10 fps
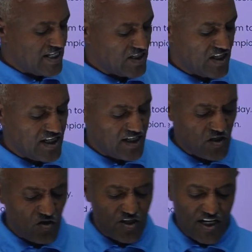the sentence
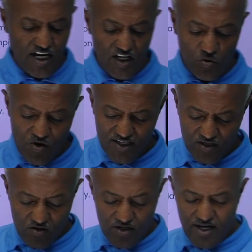using each one's
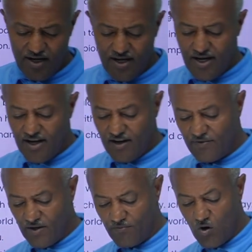only if
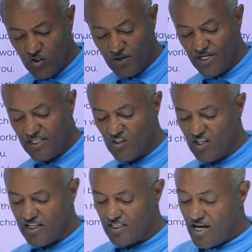the possible it
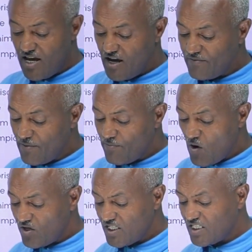says. If the
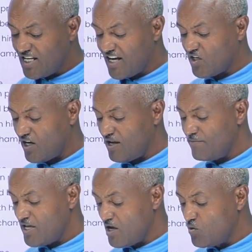police dash him,
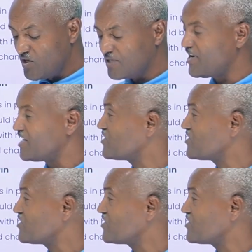he would spend.